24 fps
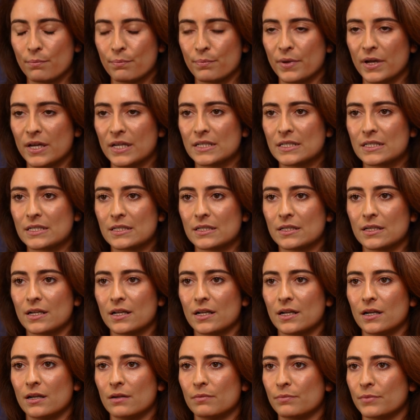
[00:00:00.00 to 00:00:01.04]
But
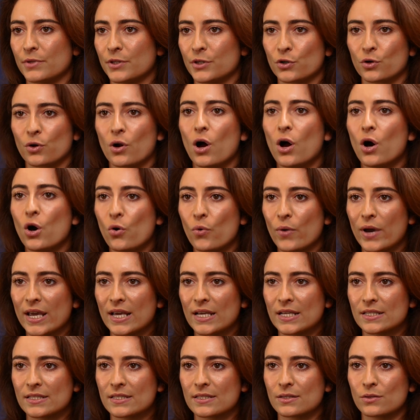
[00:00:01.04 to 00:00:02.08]
you're
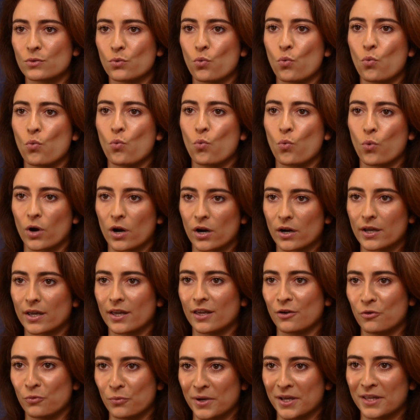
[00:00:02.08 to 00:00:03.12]
always
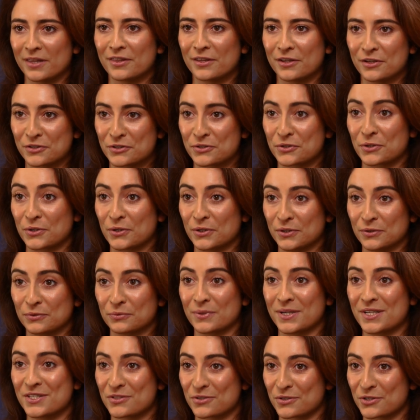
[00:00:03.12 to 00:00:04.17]
working with a certain
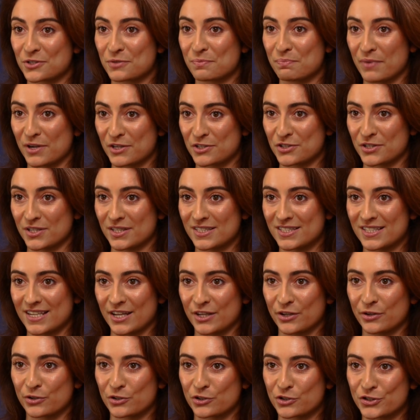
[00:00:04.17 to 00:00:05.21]
research budget
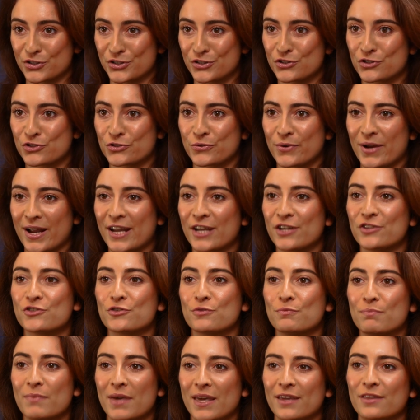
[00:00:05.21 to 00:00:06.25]
and you're just trying to
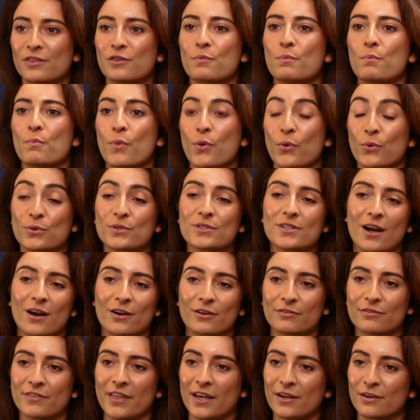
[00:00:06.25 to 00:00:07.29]
make the most out
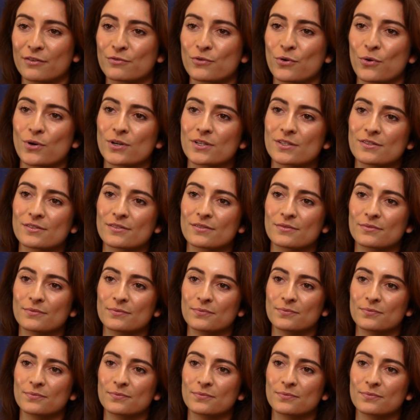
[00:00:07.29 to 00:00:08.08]
of that, of course.